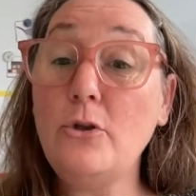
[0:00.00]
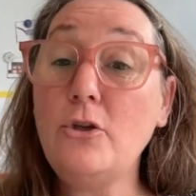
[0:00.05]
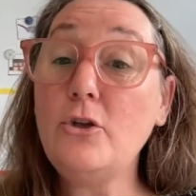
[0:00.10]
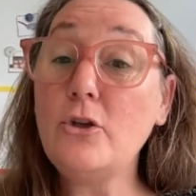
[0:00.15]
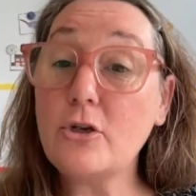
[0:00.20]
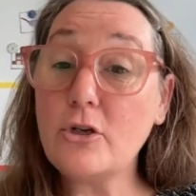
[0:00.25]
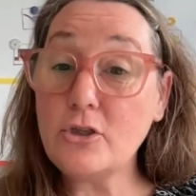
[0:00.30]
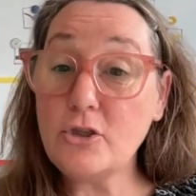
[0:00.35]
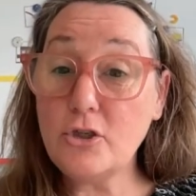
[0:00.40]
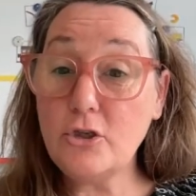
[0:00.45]
you
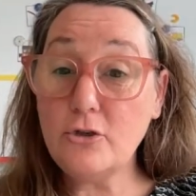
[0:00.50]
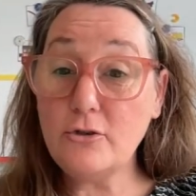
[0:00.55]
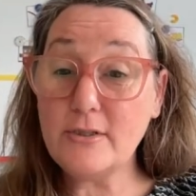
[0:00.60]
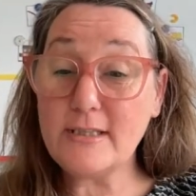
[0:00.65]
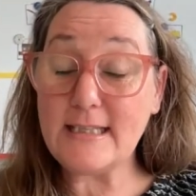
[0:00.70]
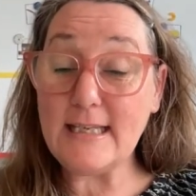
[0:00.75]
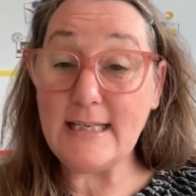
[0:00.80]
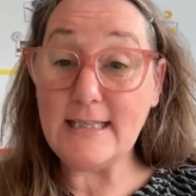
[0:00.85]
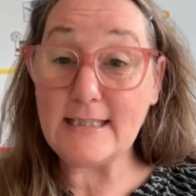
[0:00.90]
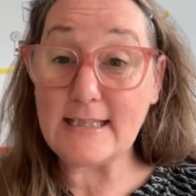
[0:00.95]
could
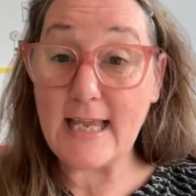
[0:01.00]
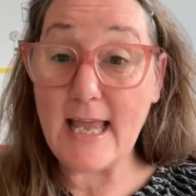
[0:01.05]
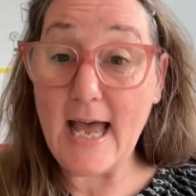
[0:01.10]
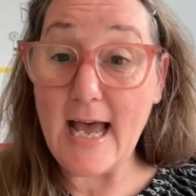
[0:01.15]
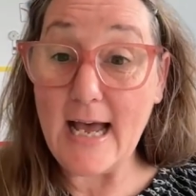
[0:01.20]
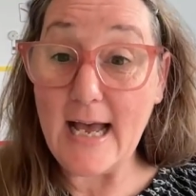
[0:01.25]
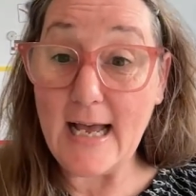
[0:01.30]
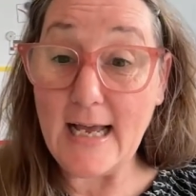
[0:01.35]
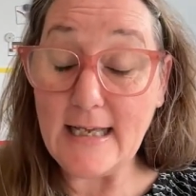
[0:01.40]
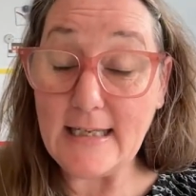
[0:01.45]
use these
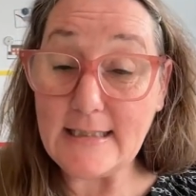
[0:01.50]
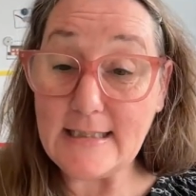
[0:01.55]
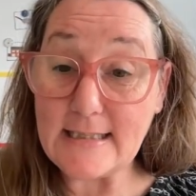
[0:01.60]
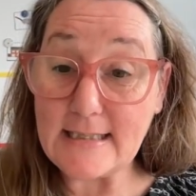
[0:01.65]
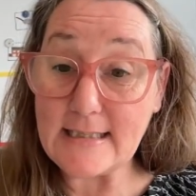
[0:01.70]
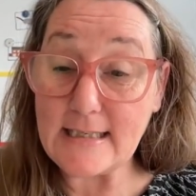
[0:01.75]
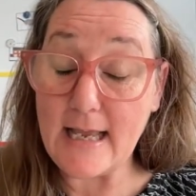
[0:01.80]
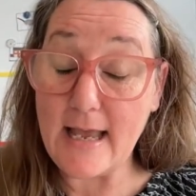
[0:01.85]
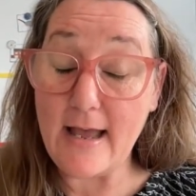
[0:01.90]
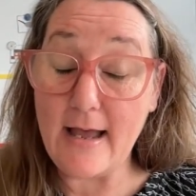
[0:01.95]

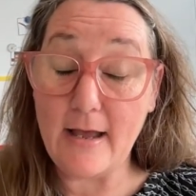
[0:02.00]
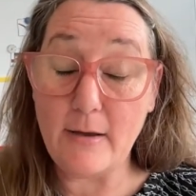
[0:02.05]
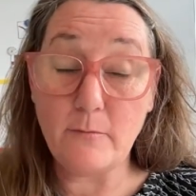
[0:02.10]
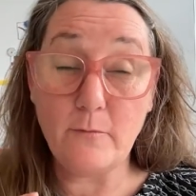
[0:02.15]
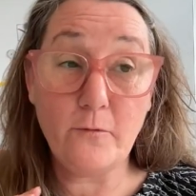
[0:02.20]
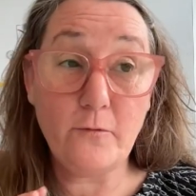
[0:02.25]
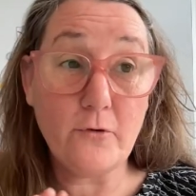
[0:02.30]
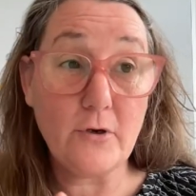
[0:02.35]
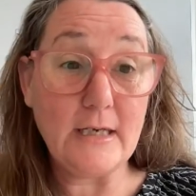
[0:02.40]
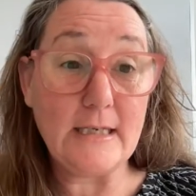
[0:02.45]
cards,
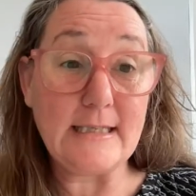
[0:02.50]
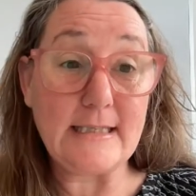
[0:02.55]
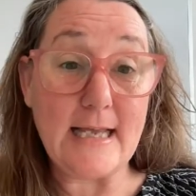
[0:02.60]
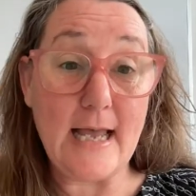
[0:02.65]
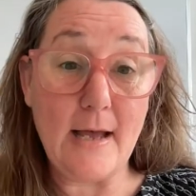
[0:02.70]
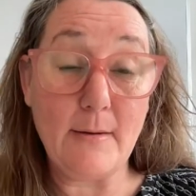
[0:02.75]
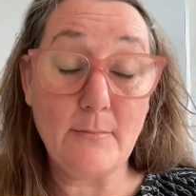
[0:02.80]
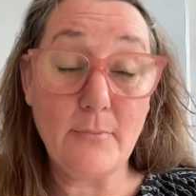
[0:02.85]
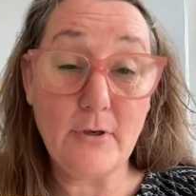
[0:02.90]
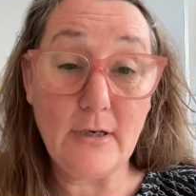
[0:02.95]
for
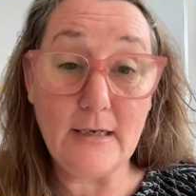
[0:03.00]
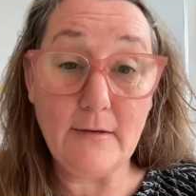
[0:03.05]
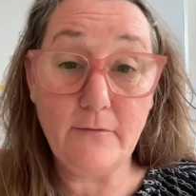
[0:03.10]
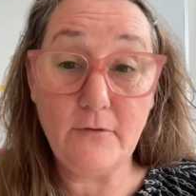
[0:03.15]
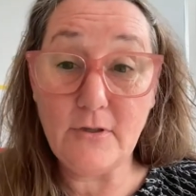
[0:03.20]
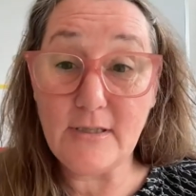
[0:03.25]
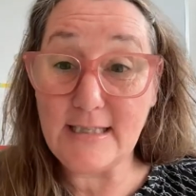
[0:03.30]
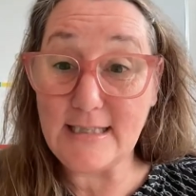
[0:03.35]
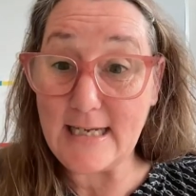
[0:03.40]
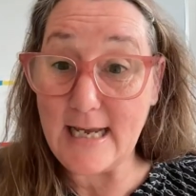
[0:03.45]
example, if
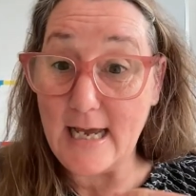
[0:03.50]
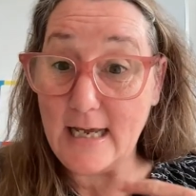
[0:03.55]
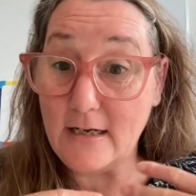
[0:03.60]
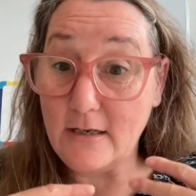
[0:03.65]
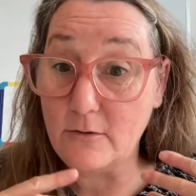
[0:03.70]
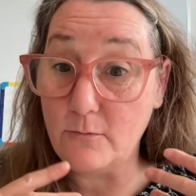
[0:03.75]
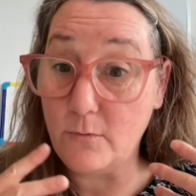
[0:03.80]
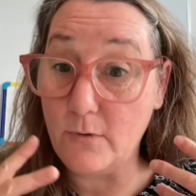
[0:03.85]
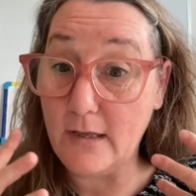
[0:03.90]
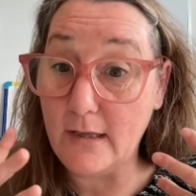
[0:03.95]
you
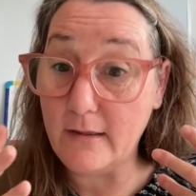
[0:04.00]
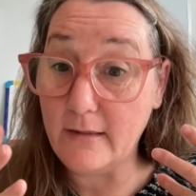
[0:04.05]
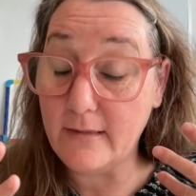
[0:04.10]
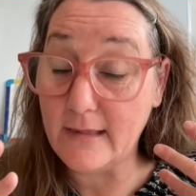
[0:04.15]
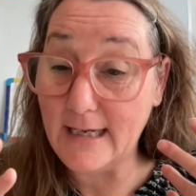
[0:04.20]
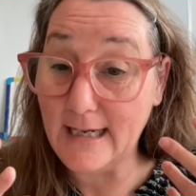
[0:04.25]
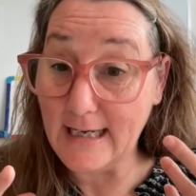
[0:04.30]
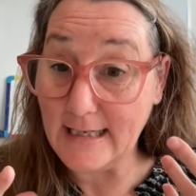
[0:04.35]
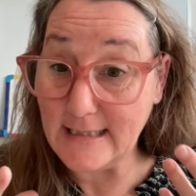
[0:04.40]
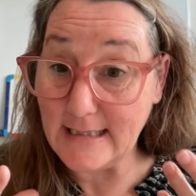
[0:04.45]
started with
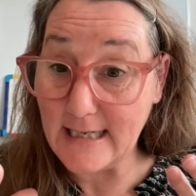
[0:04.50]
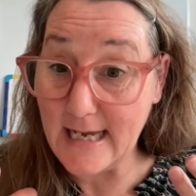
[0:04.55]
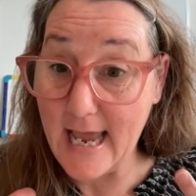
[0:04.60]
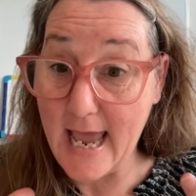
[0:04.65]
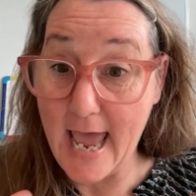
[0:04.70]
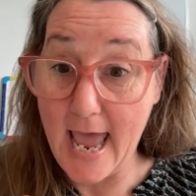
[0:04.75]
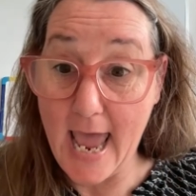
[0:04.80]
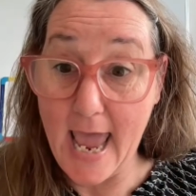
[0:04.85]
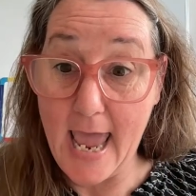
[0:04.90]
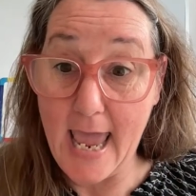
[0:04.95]
the letter
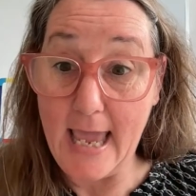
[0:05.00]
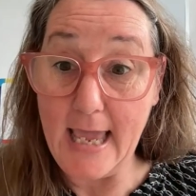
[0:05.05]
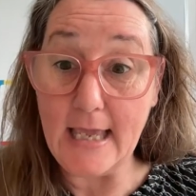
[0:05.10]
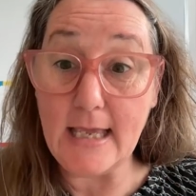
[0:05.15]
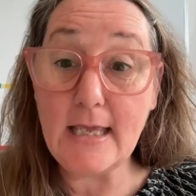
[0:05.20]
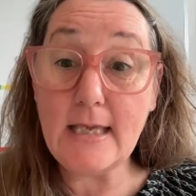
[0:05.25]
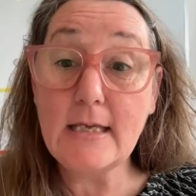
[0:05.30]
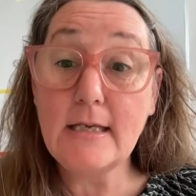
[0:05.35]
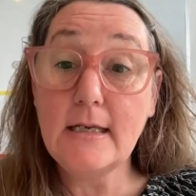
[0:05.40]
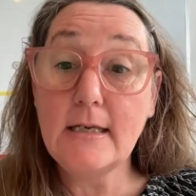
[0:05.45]

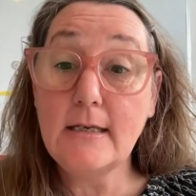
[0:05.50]
A.